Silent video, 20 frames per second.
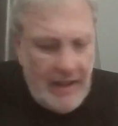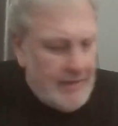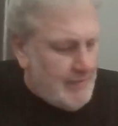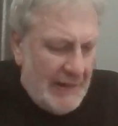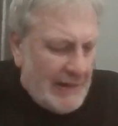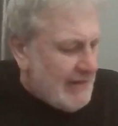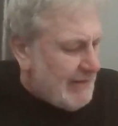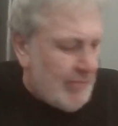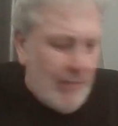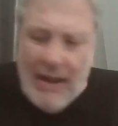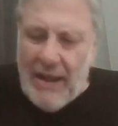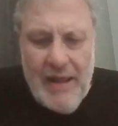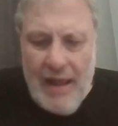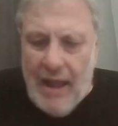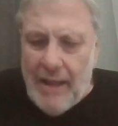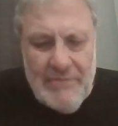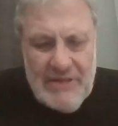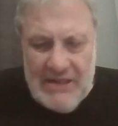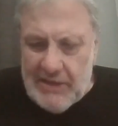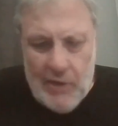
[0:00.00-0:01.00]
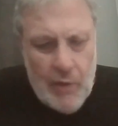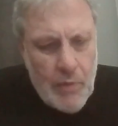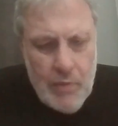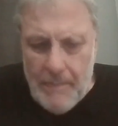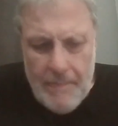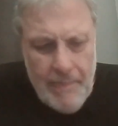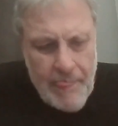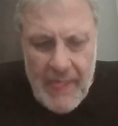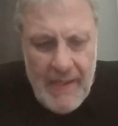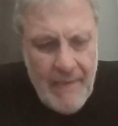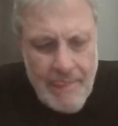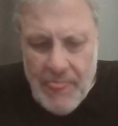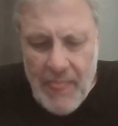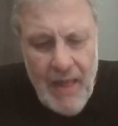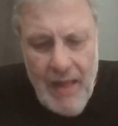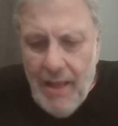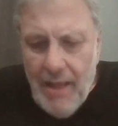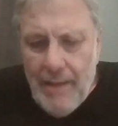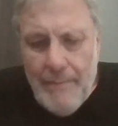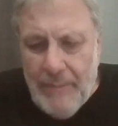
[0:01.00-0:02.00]
And that's why I'm so
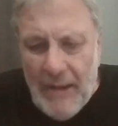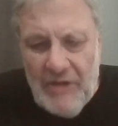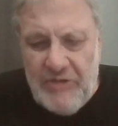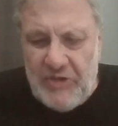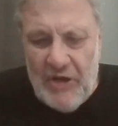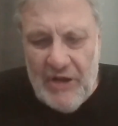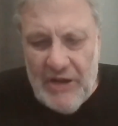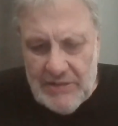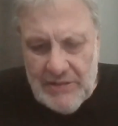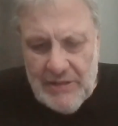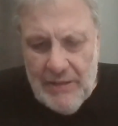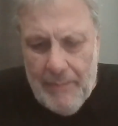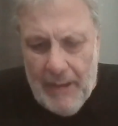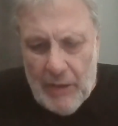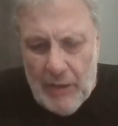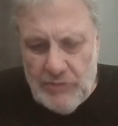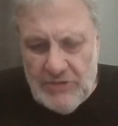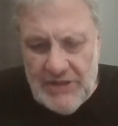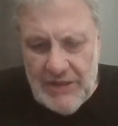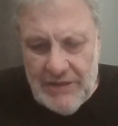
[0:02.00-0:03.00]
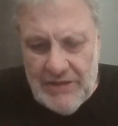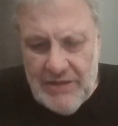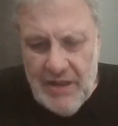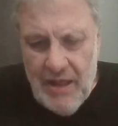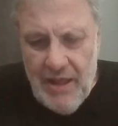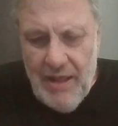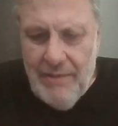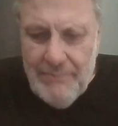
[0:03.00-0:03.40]
passionate about it.